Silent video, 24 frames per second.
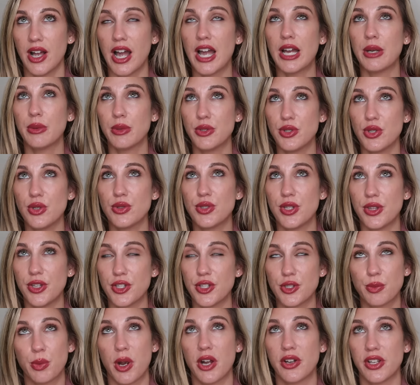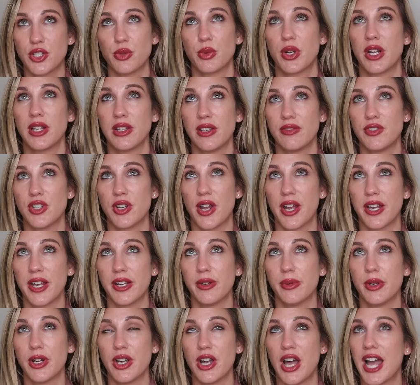I was using this product when I lived in
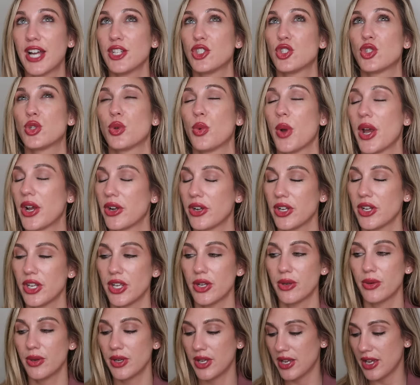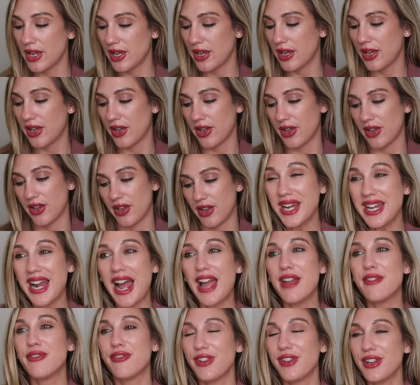Iowa. I swear to you. Right?
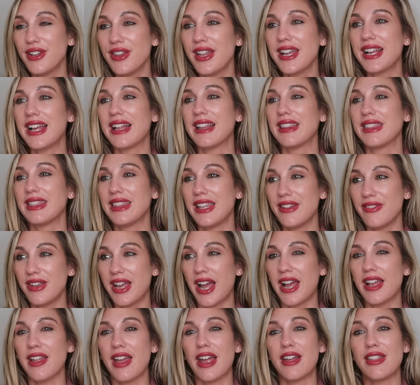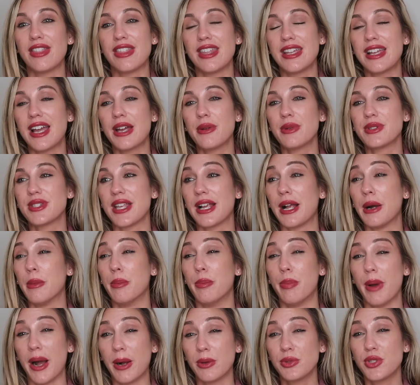I feel like living, I think I was like
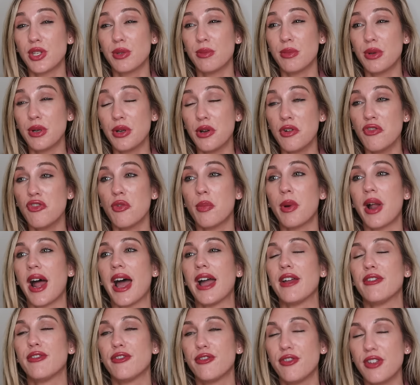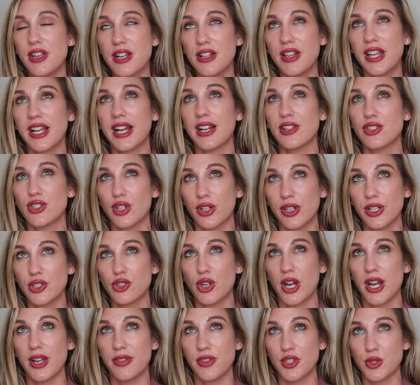about to move, but I feel like I started
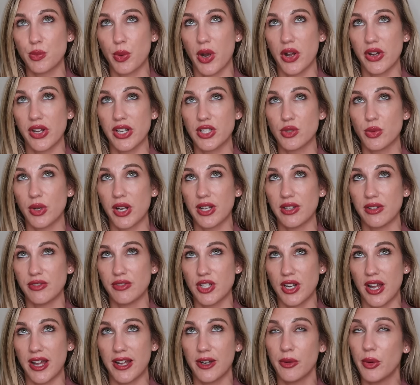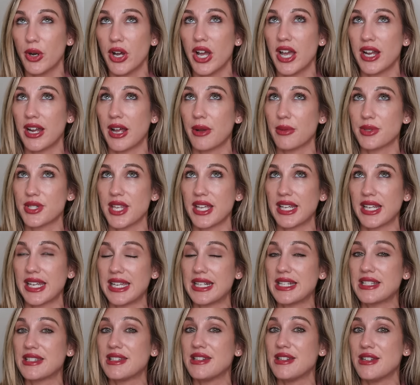trying this product when I lived in Iowa, and I was like,
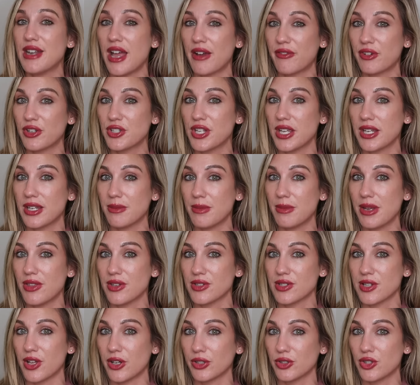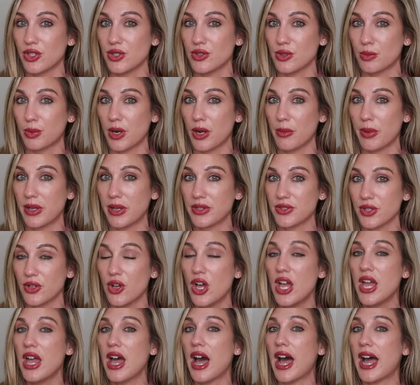it has never taken me this long to use a brow
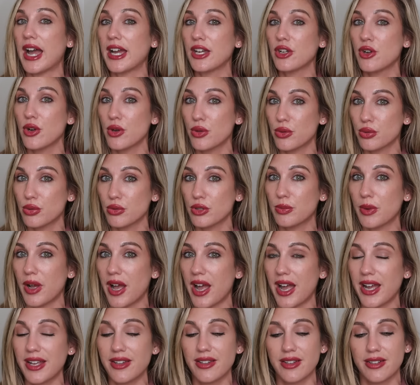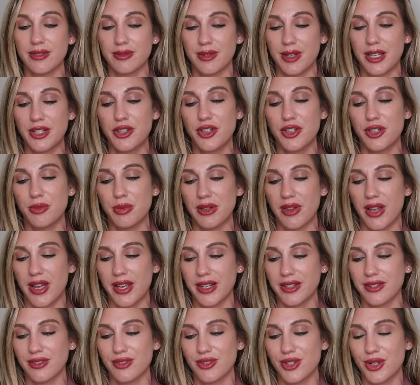pencil. I go through, I could be
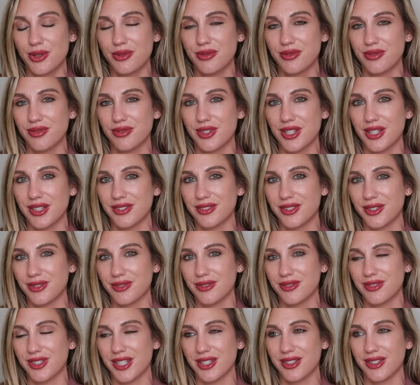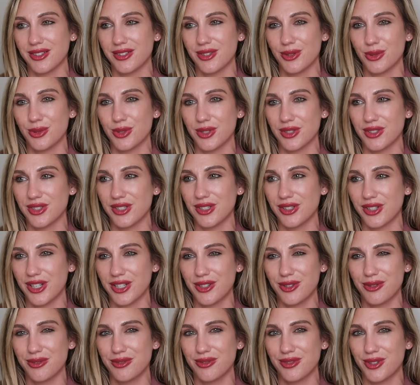lying. Don't take that too seriously.
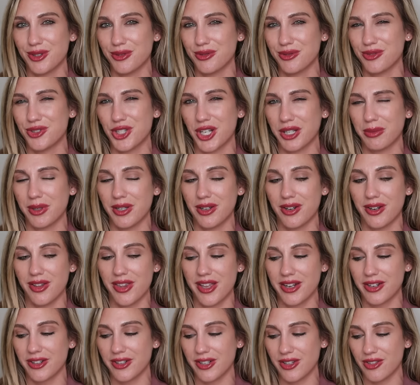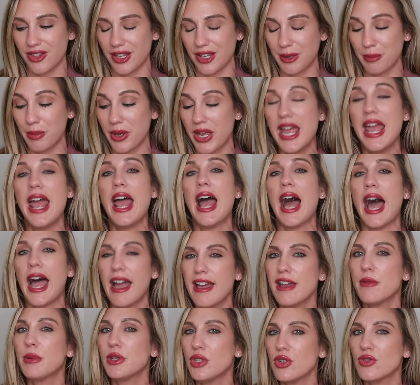Okay, don't check me on that or anything, but
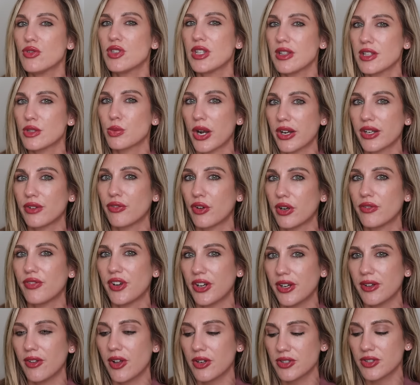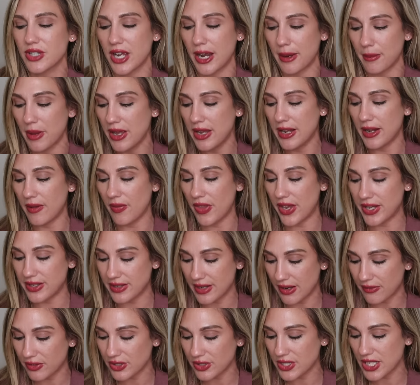I have been using this product for a very long time. It
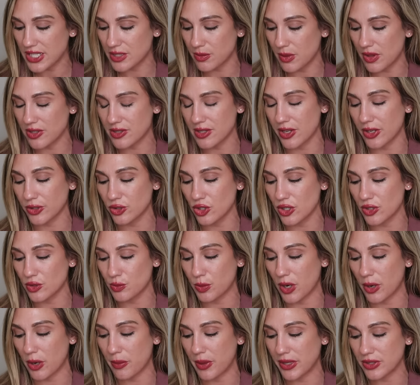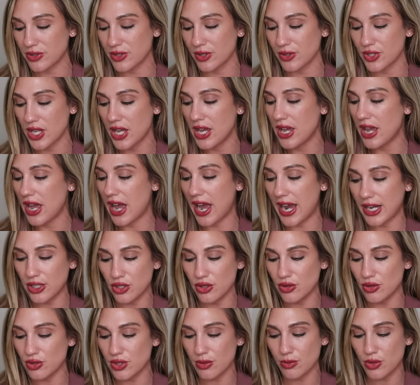never takes me this long to use brow pencils. I
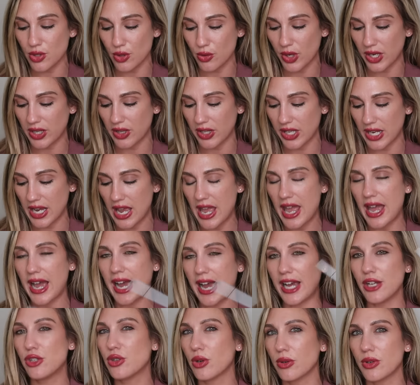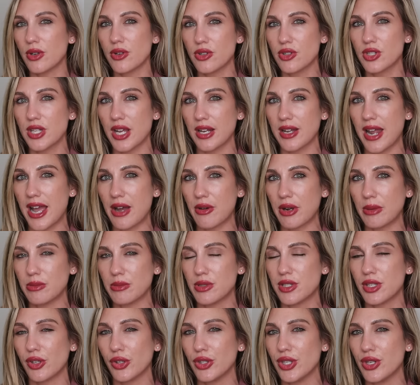use them so quickly. I don't understand how I'm
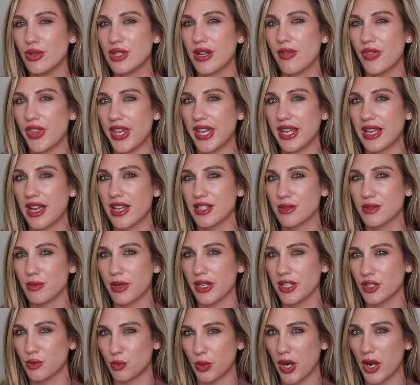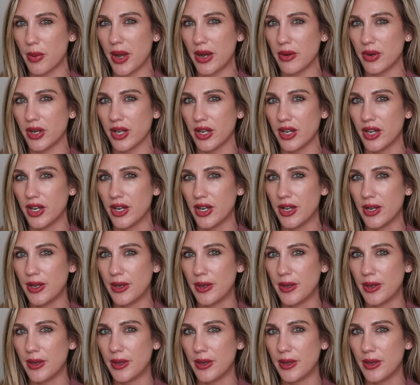still using the It Cosmetics Brow Power.